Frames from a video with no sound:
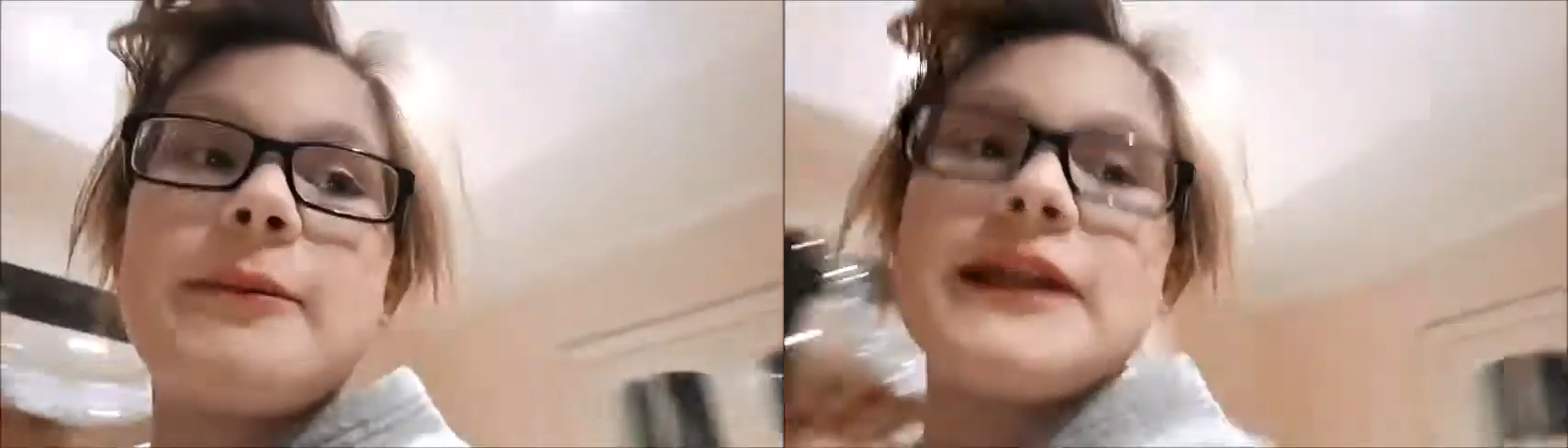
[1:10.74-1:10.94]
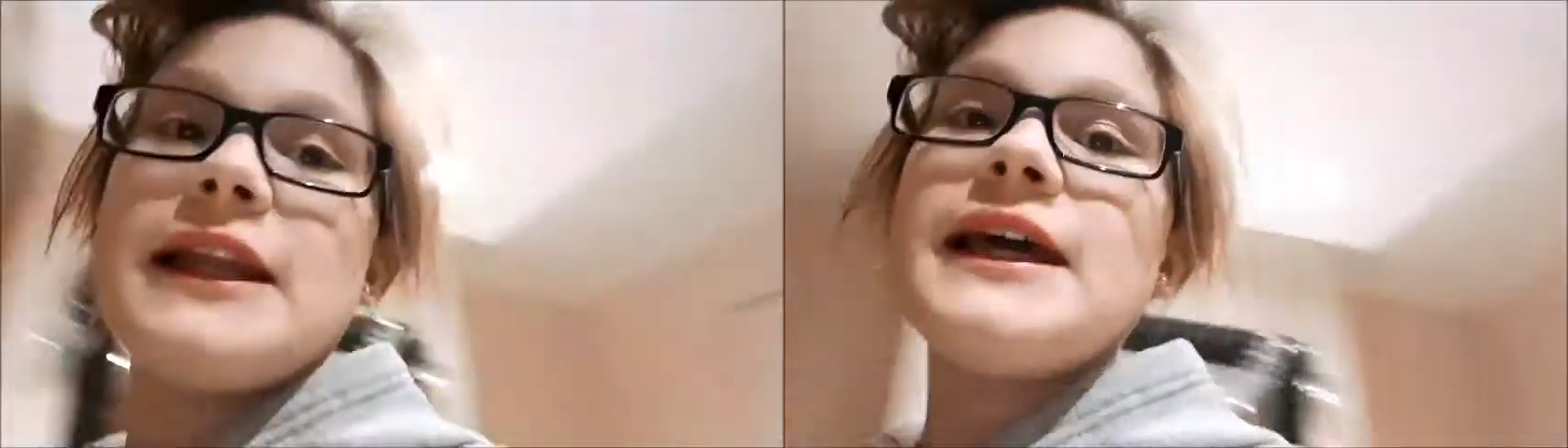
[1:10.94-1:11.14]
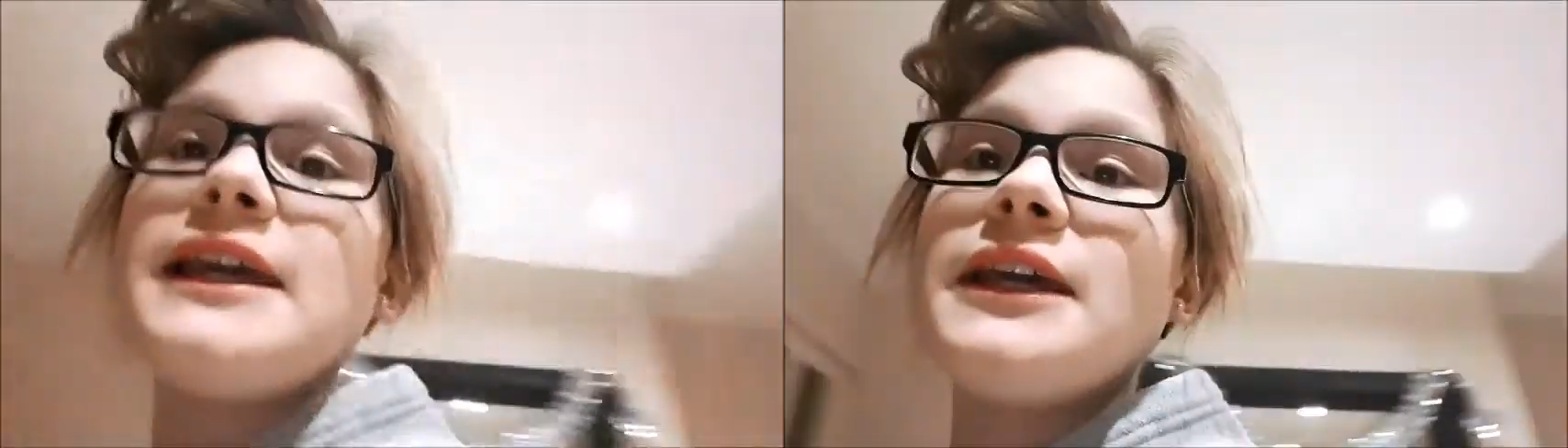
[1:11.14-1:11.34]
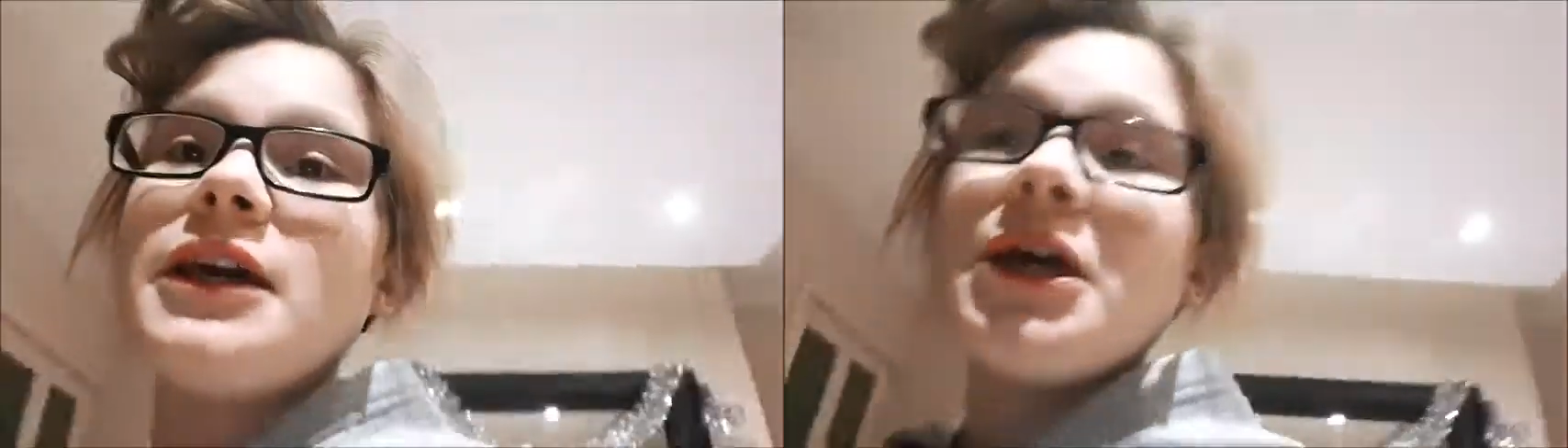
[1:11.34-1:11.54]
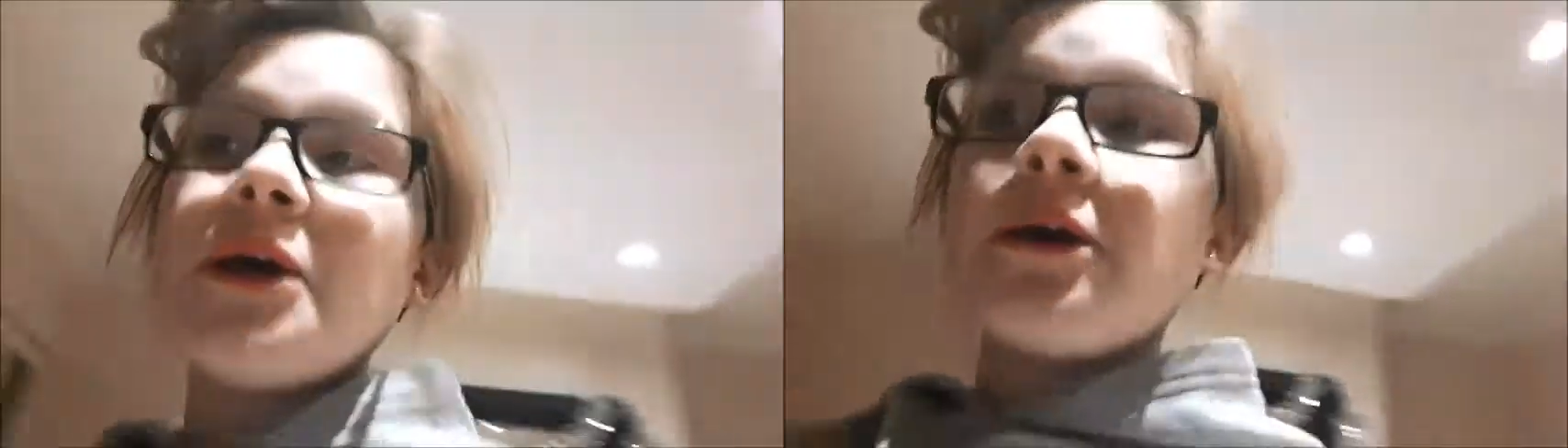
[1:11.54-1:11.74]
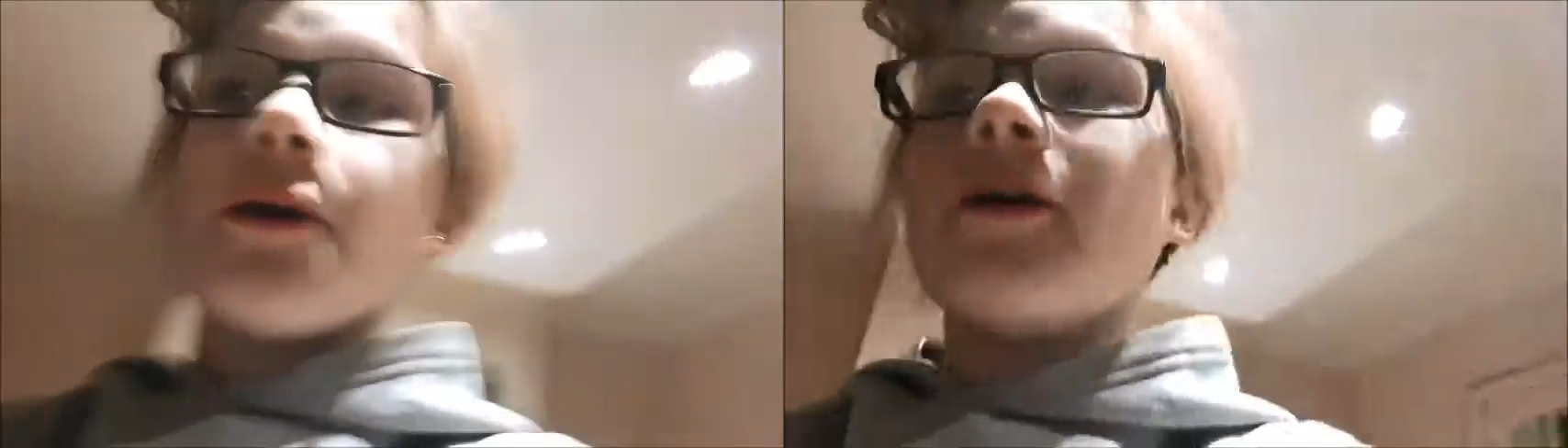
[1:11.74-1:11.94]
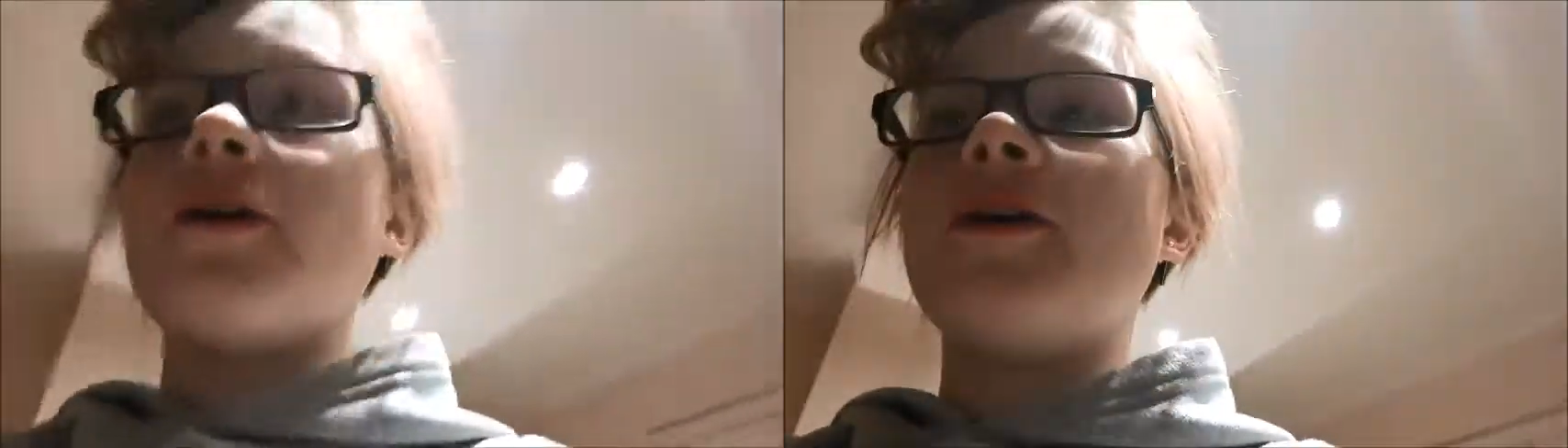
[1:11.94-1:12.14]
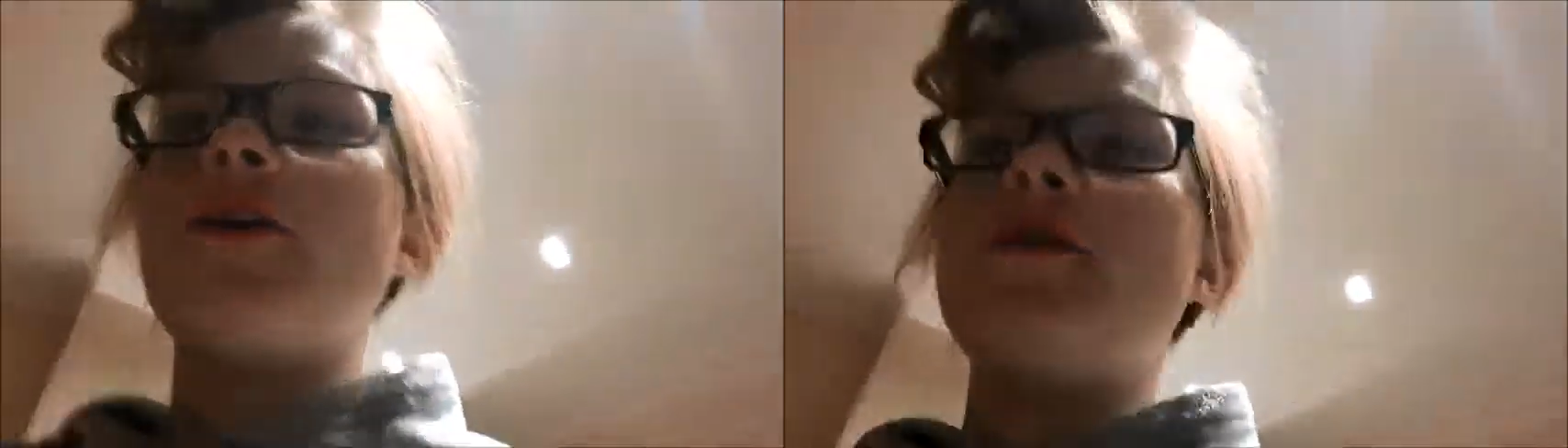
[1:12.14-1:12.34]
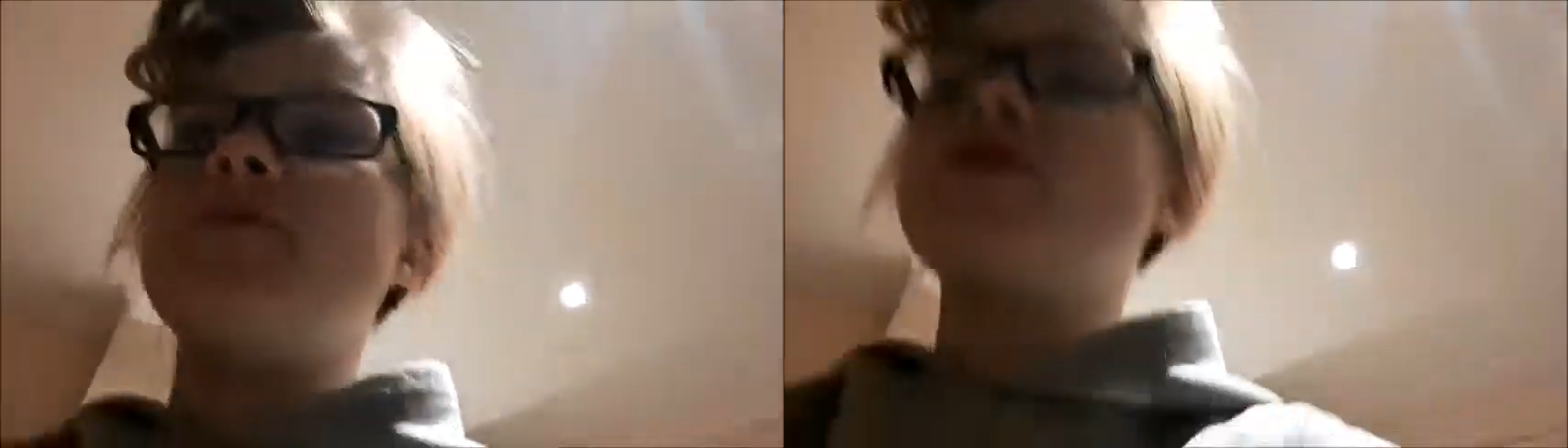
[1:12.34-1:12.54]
a bit late. Um,